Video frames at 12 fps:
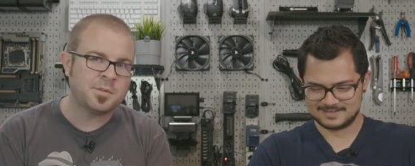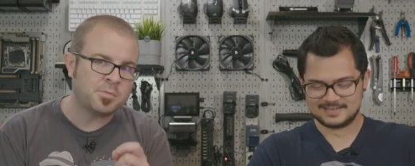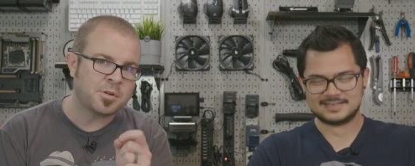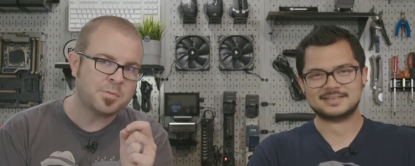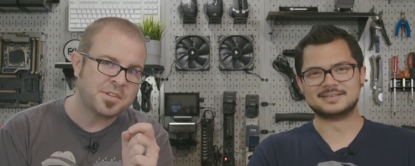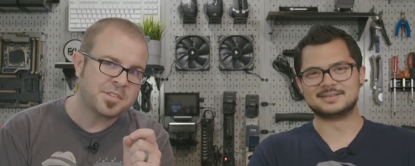Speaker 1: he
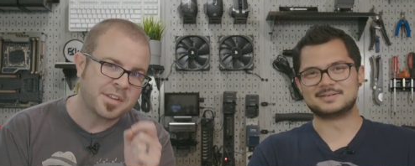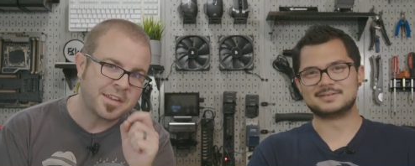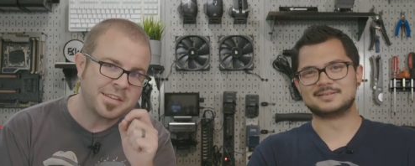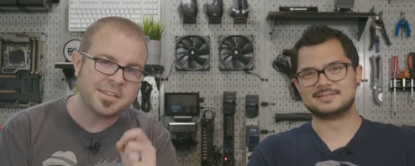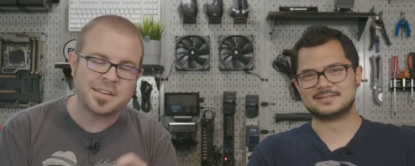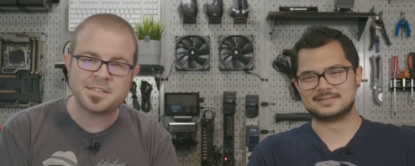poured me
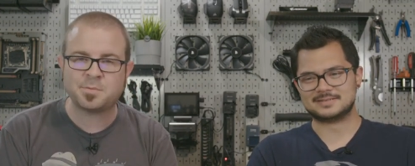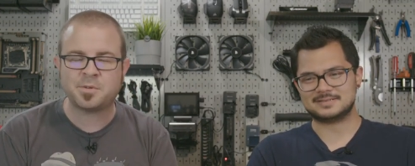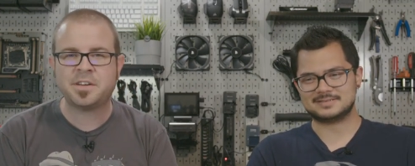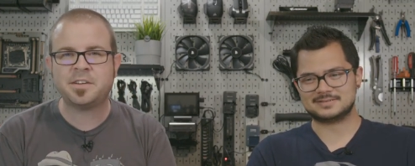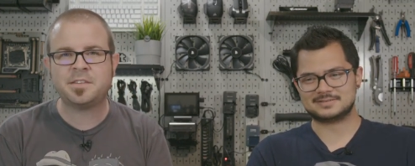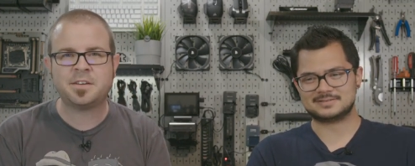slightly less
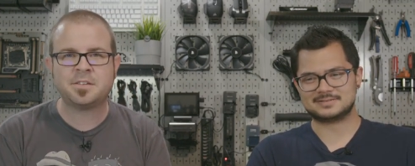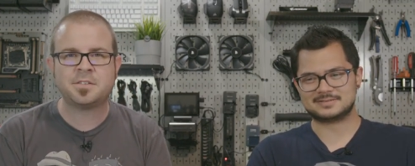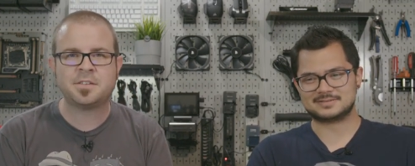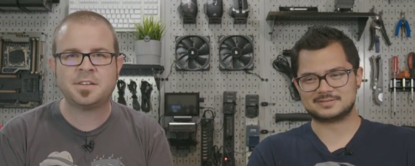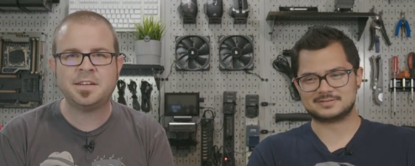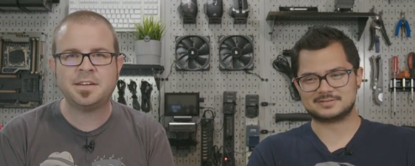Pliny the
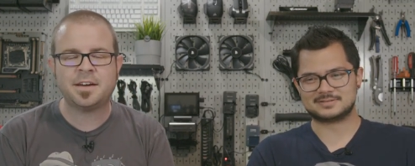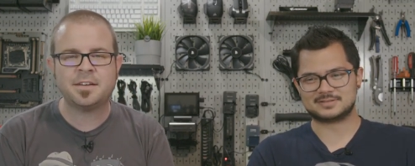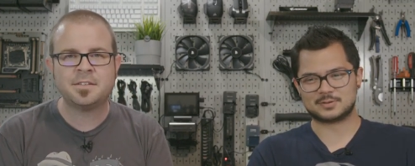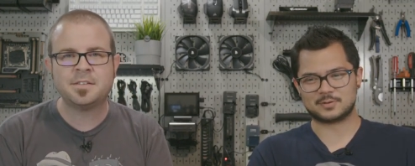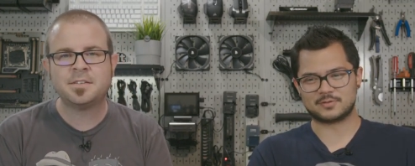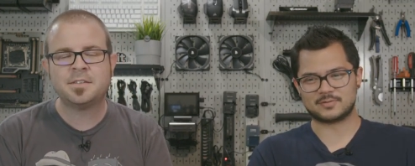Elder than he
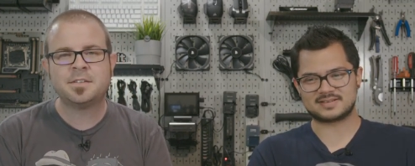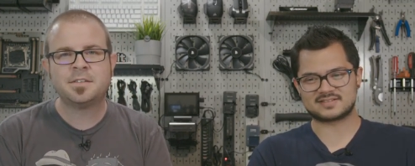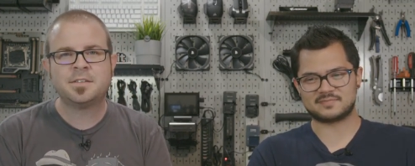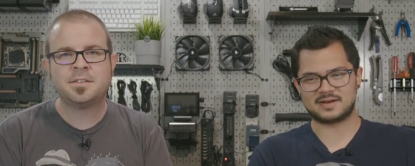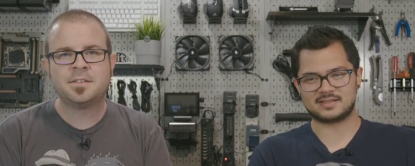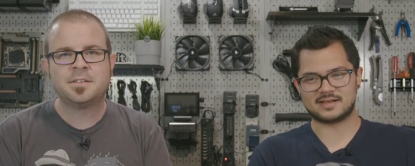got, or the
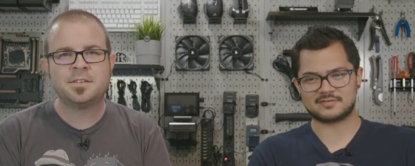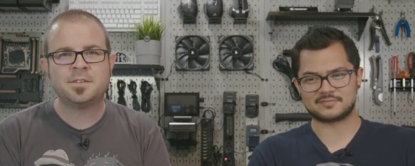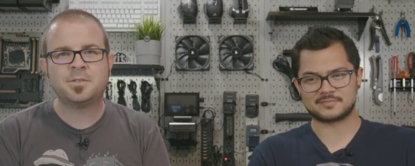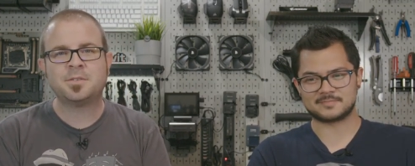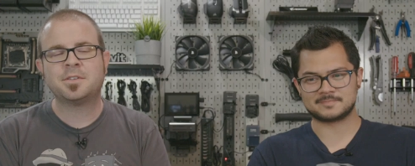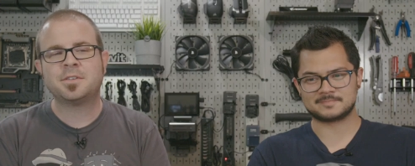rest of my life,
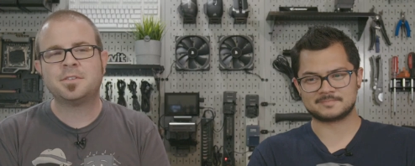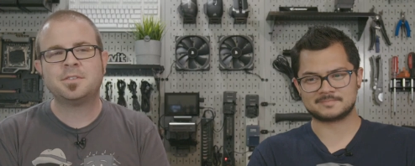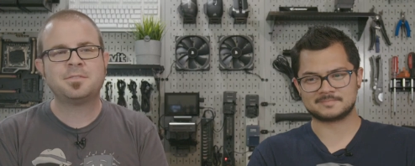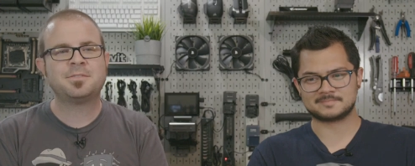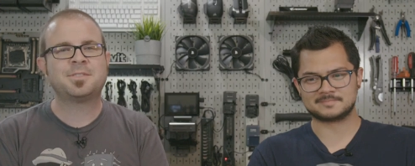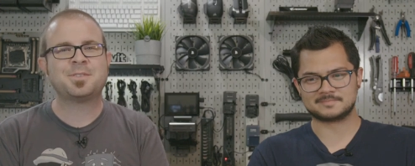or
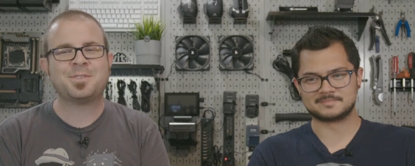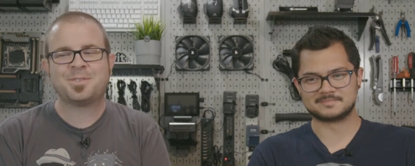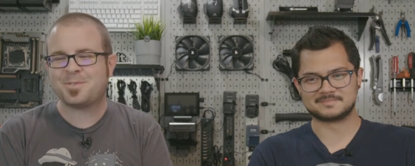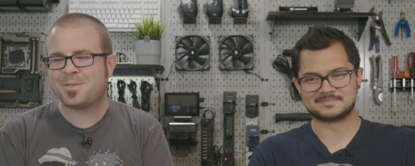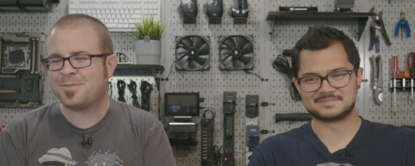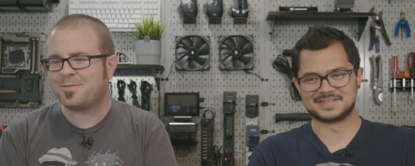
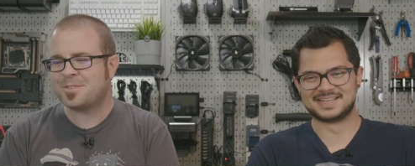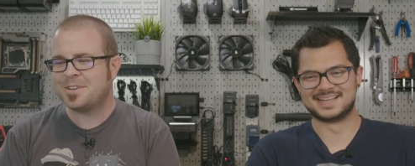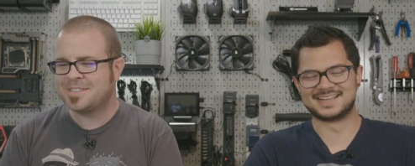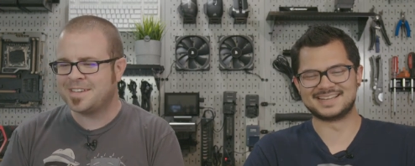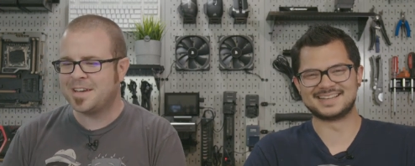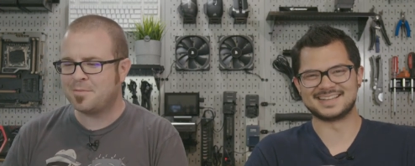or for
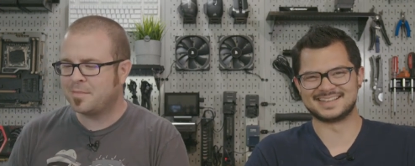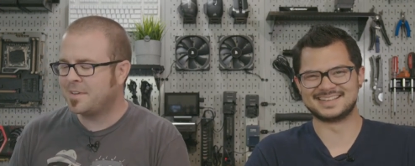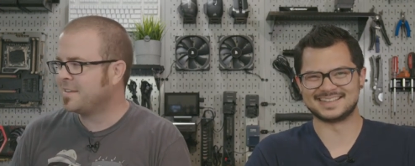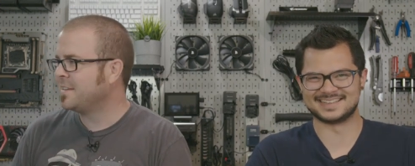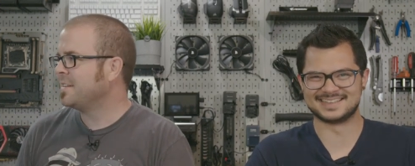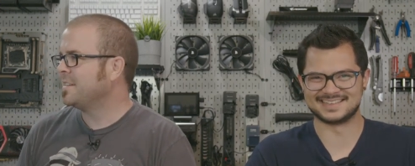all time.
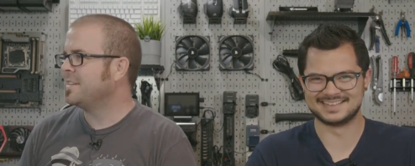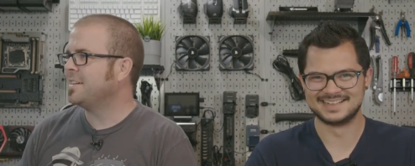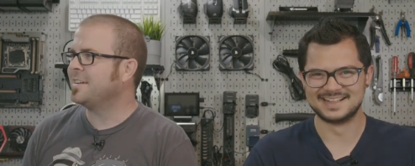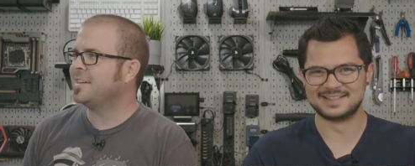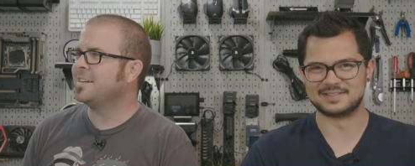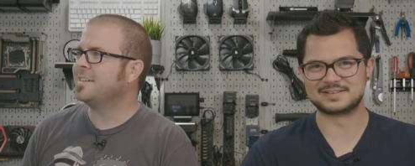uh,
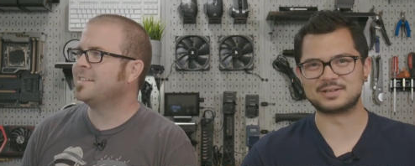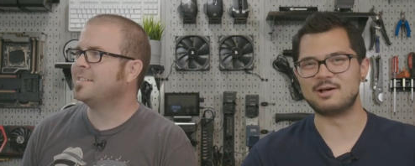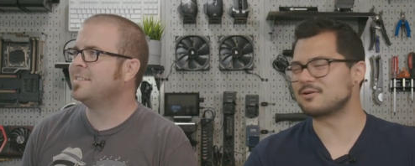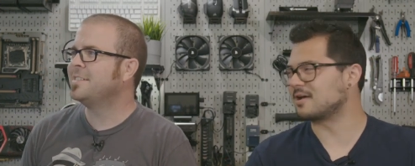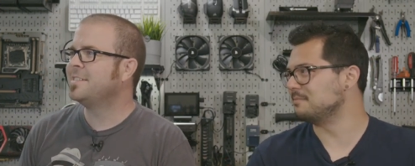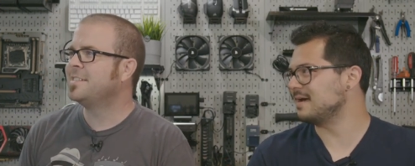
Speaker 2: this will
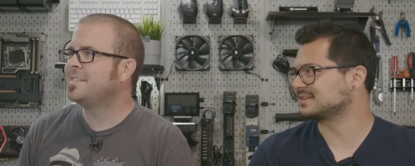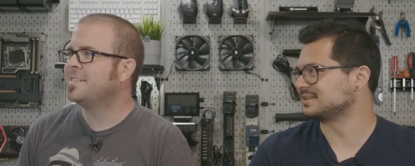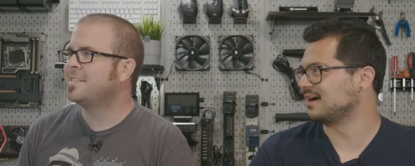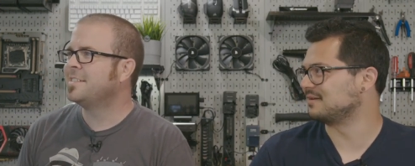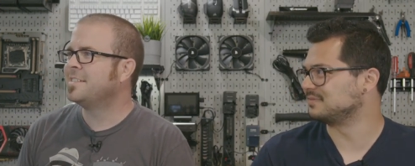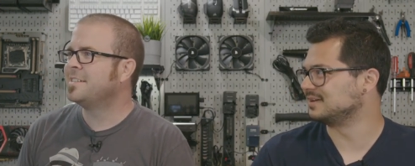all come back
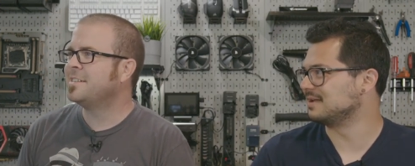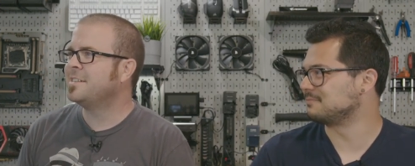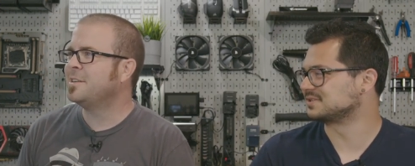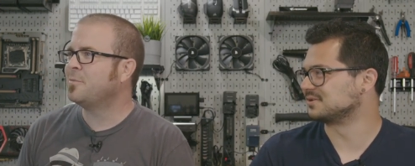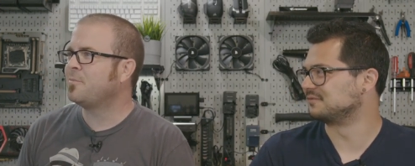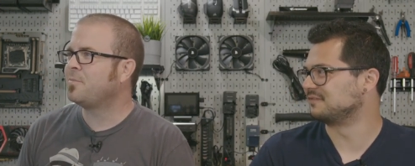to haunt me in
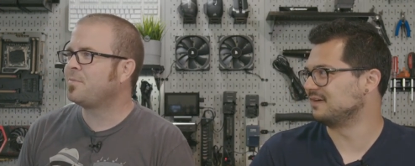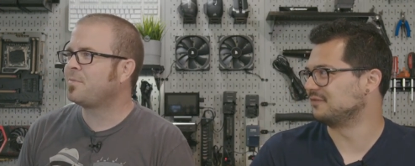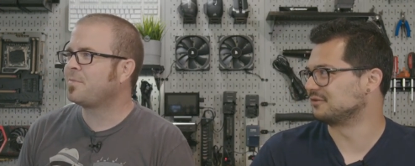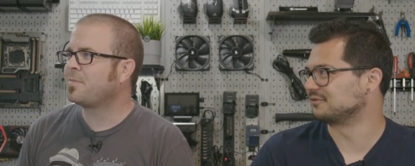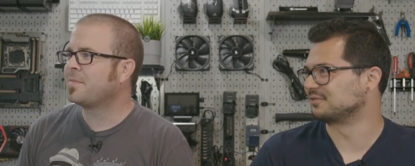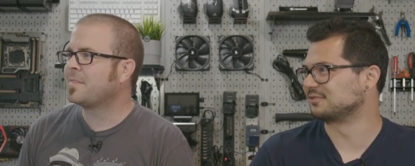episode yeah.
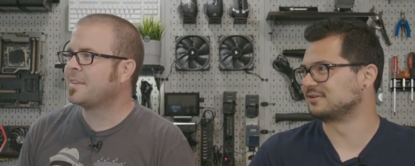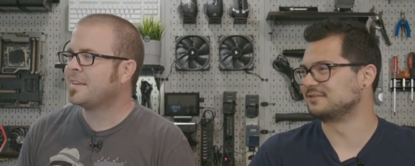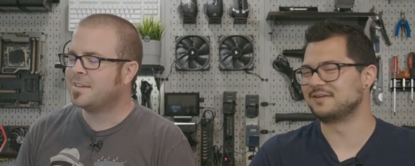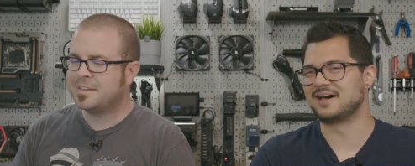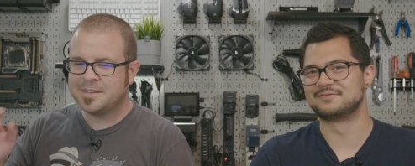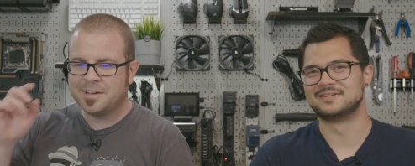
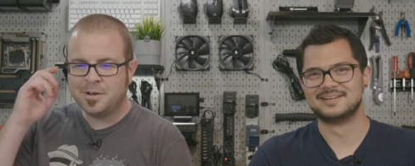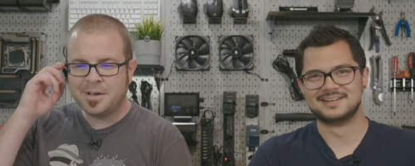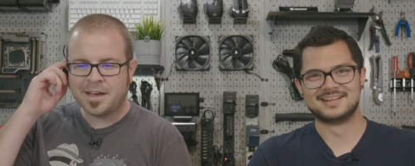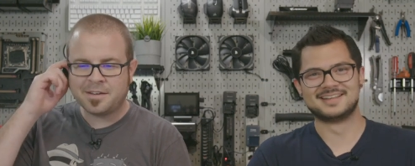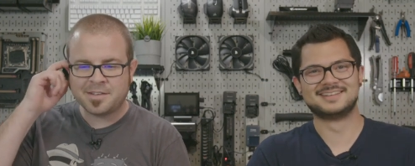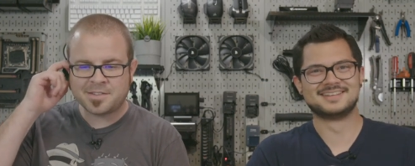535. Oh
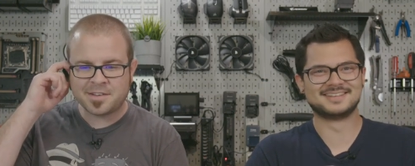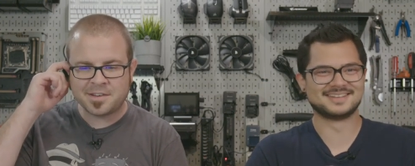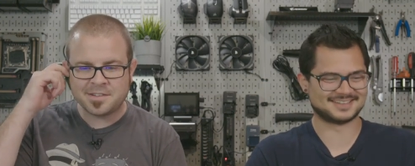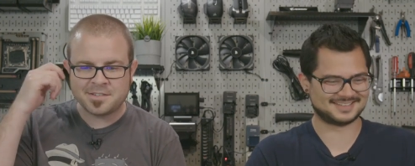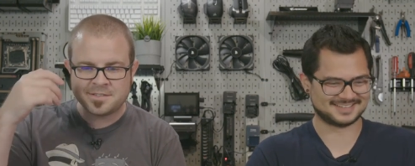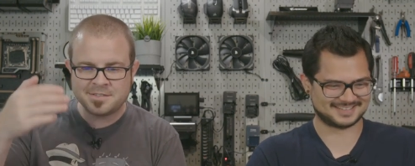yeah,
Speaker 1: it's
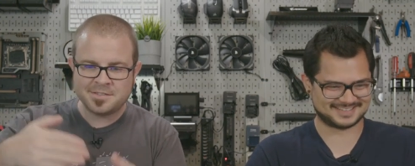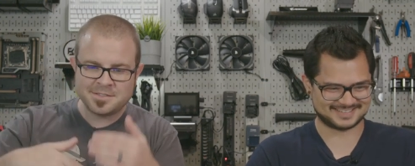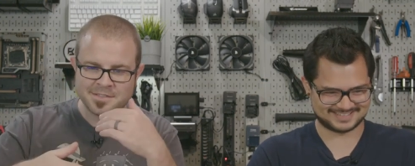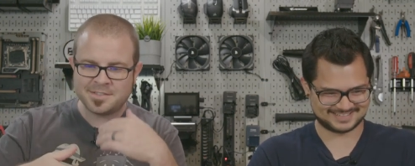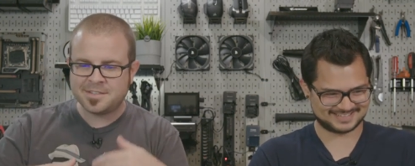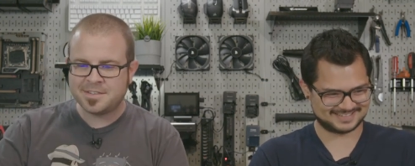all.
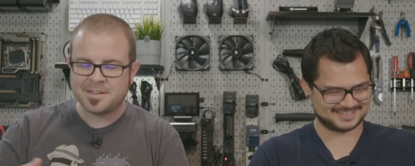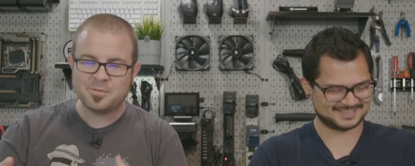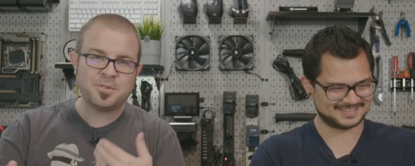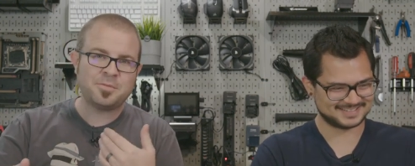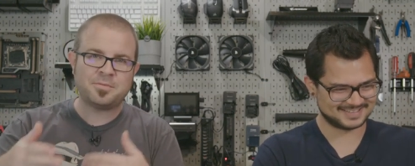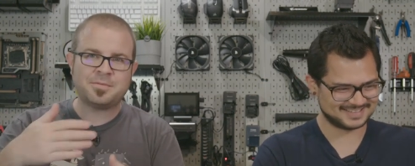
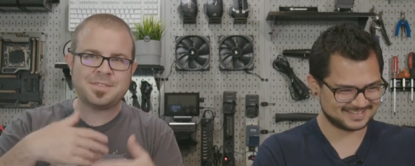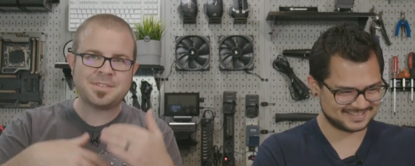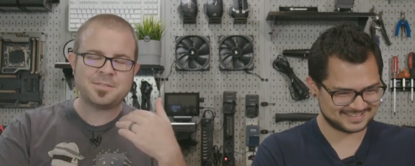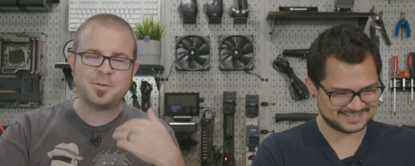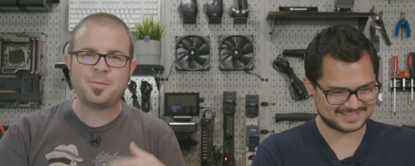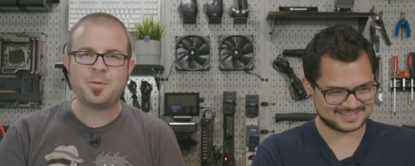We've,
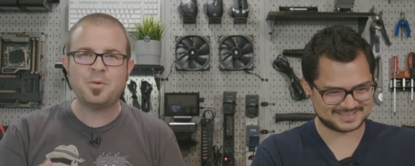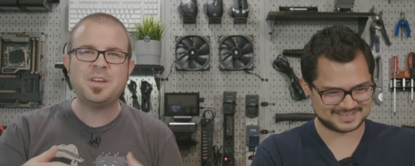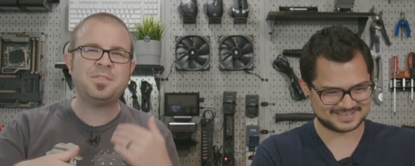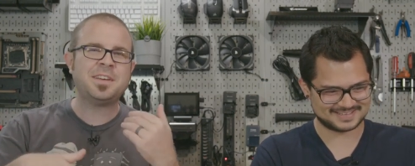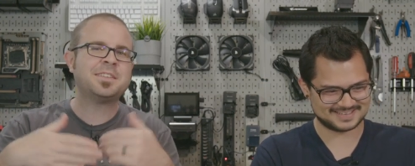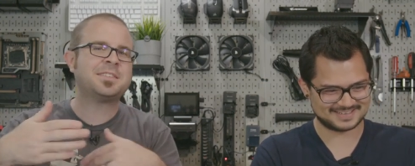We've been
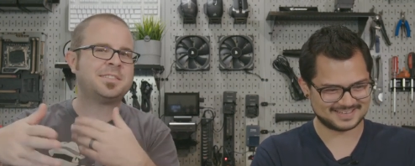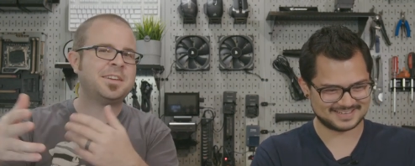weaving this